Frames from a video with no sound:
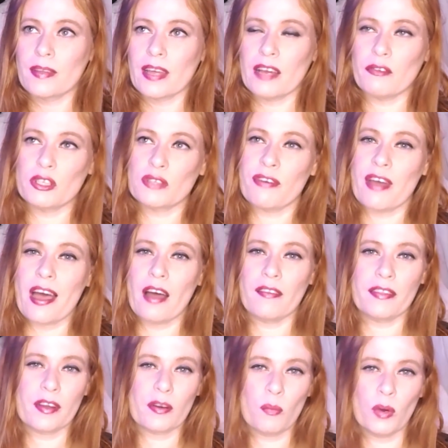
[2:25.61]
it was
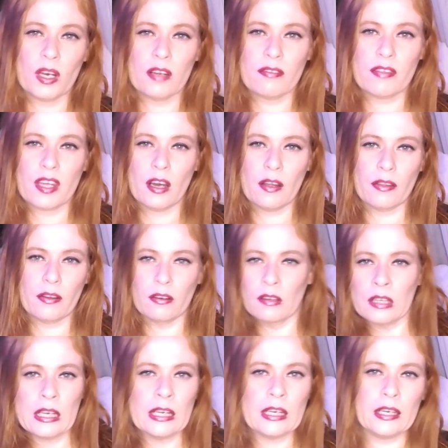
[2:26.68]
found that one of the other
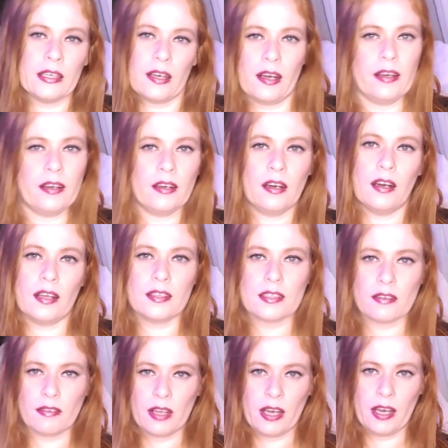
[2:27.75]
leading
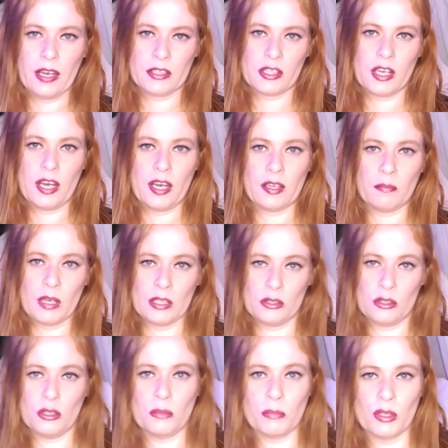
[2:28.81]
icons of the hashtag
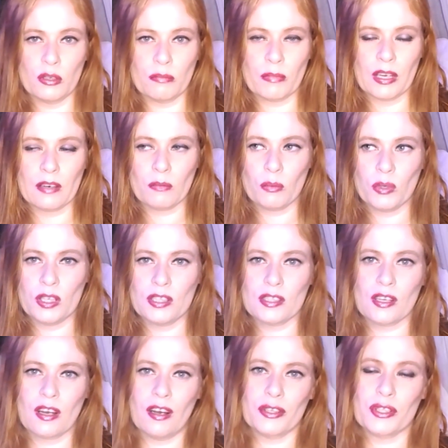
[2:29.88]
MeToo movement
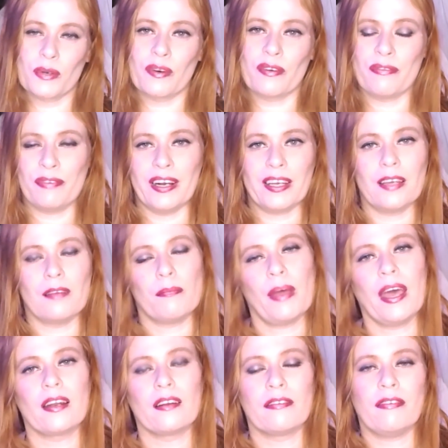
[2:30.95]
was also a fucking
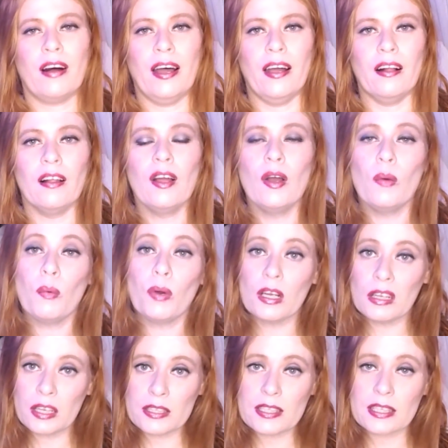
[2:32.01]
pedophile.
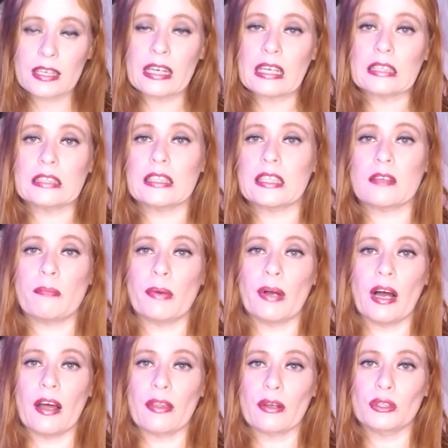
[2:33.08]
Well, Alyssa here didn't
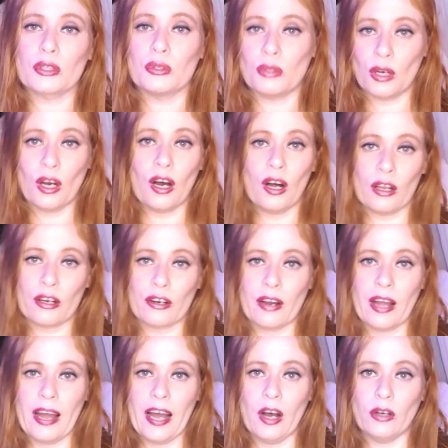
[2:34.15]
bother to call
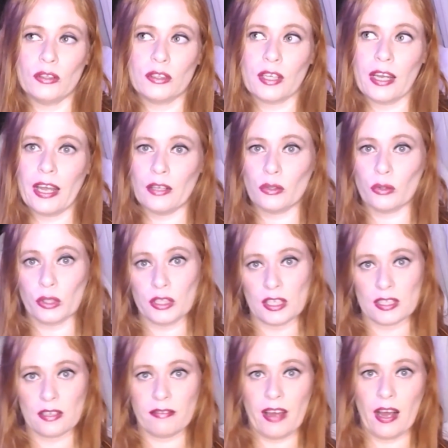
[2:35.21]
her out and or
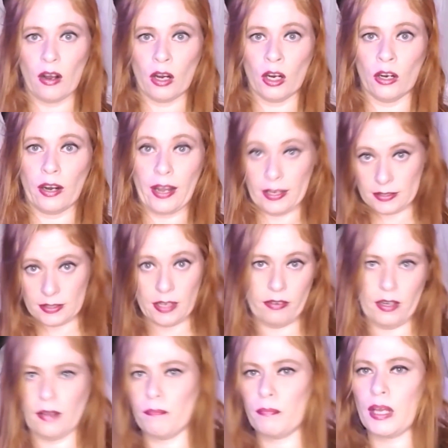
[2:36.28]
disavow her as
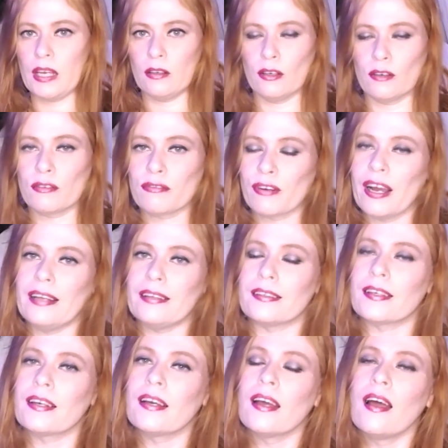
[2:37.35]
even being her friend.